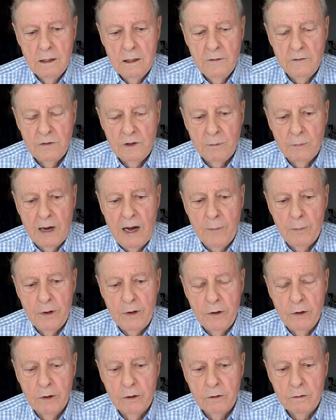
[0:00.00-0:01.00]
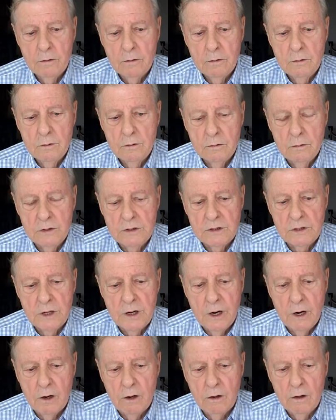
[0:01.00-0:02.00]
if the bombardier was
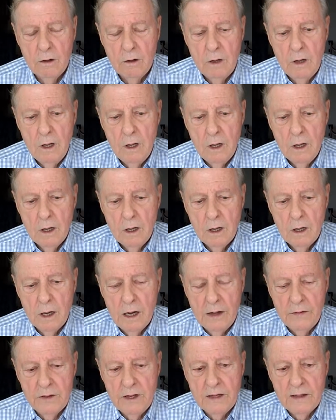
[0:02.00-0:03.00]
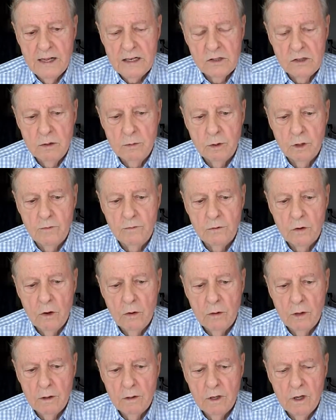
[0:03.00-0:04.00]
there. I think that's who would have
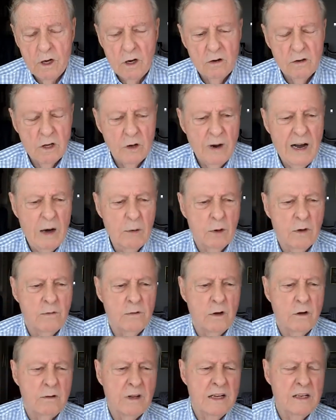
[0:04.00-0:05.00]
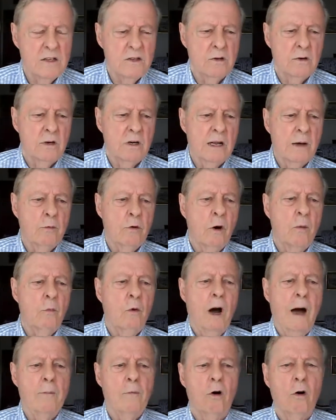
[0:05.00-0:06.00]
flown it. No, no, I would have flown that turret. I'm all,
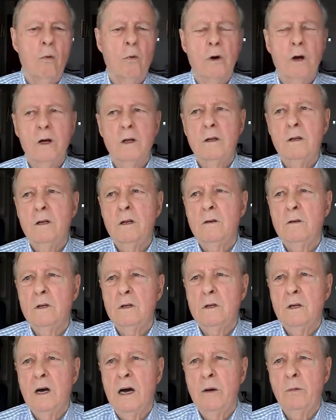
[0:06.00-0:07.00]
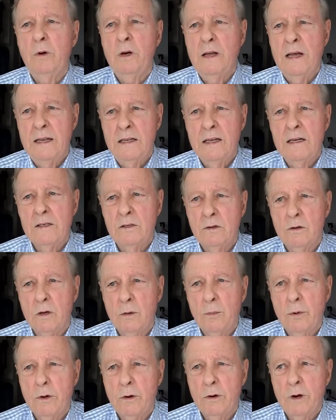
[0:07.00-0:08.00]
I'm all wet. No, I would have had that
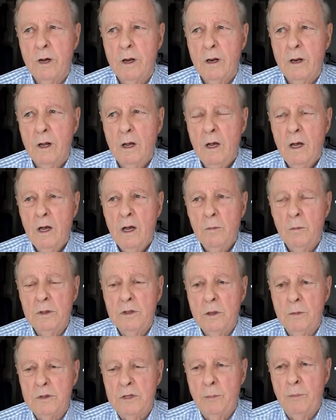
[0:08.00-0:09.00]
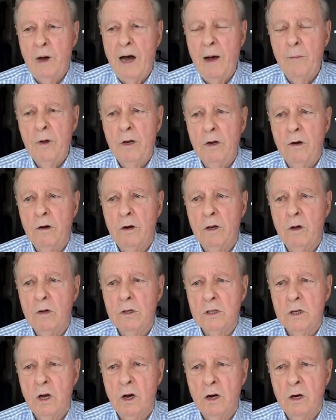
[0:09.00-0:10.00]
turret, period. But there was a bombardier, a
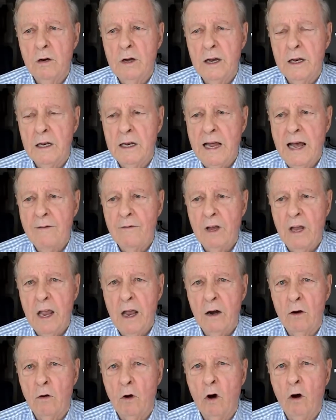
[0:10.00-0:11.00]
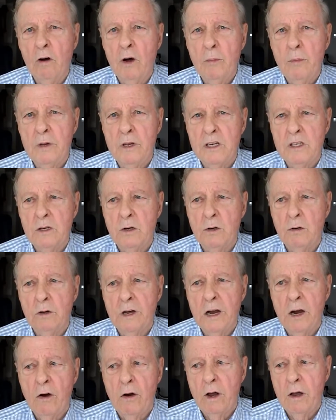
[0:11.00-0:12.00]
nose gunner, and a navigator all up in this
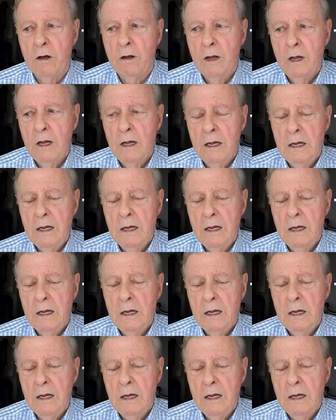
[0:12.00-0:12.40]
little area.